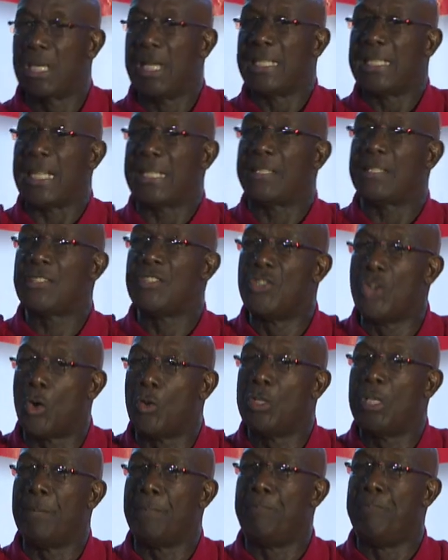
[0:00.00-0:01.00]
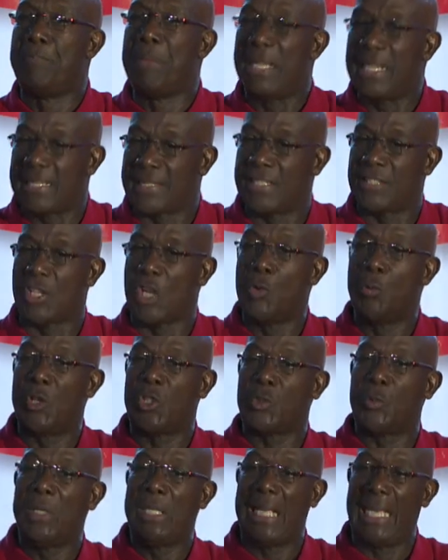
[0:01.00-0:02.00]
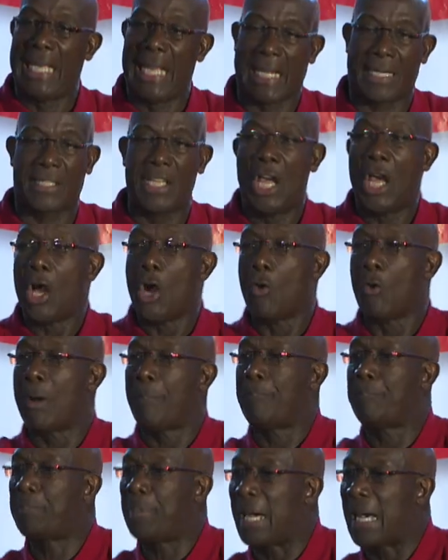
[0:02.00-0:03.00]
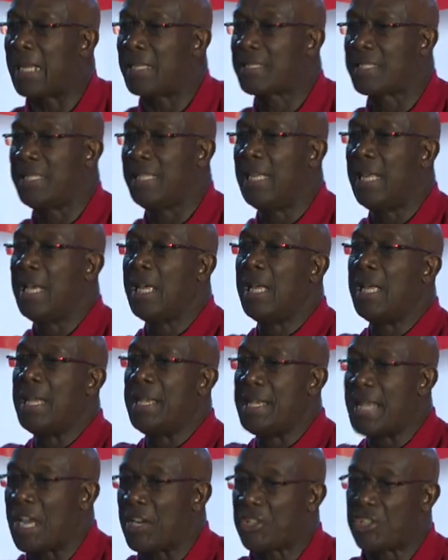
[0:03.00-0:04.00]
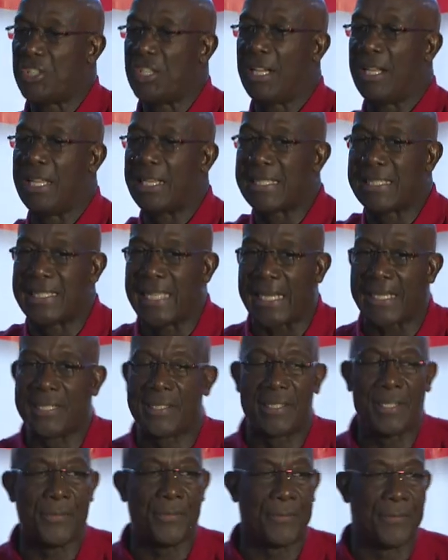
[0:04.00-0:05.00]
That is now the basis on which we elect our party national executive.